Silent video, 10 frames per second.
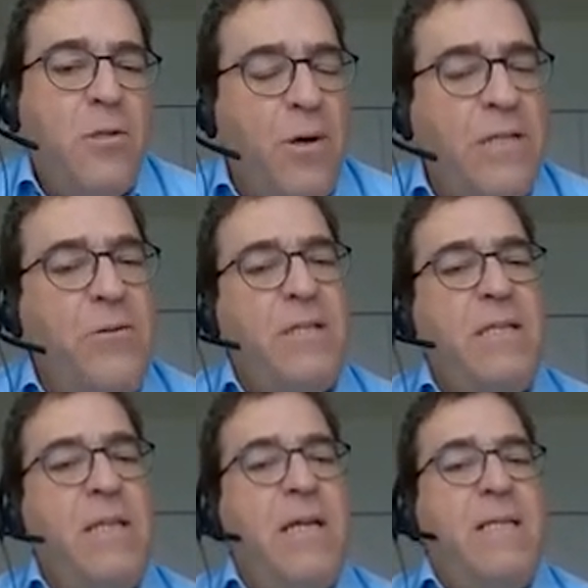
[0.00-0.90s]
So what you
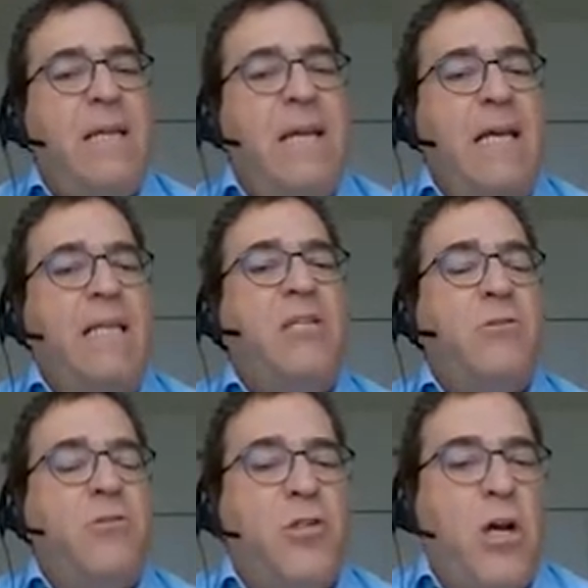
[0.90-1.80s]
see is the
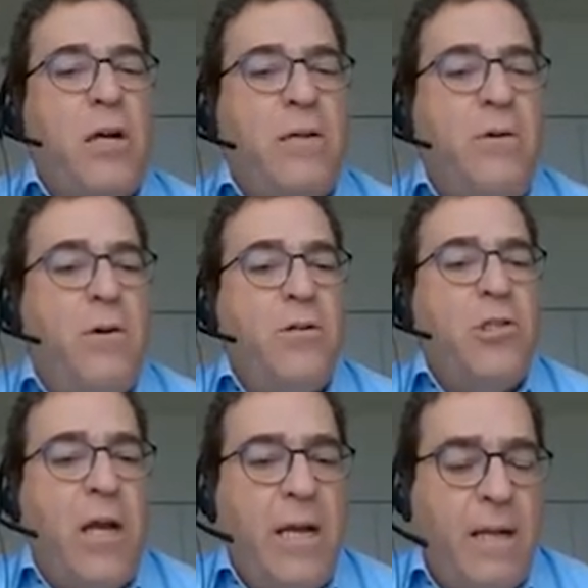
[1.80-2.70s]
initial shock on
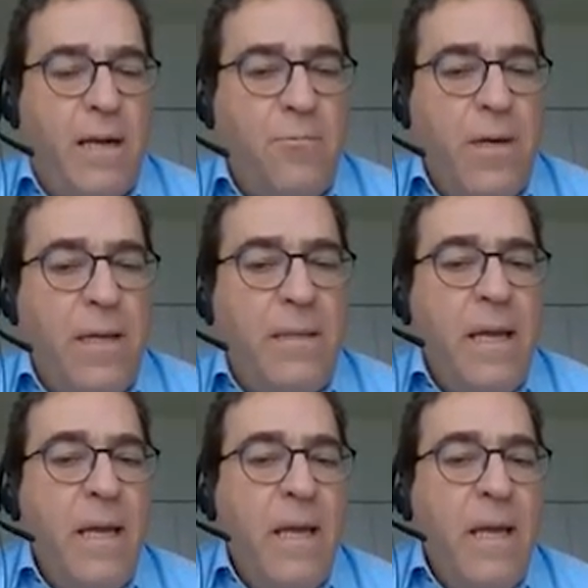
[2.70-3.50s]
China when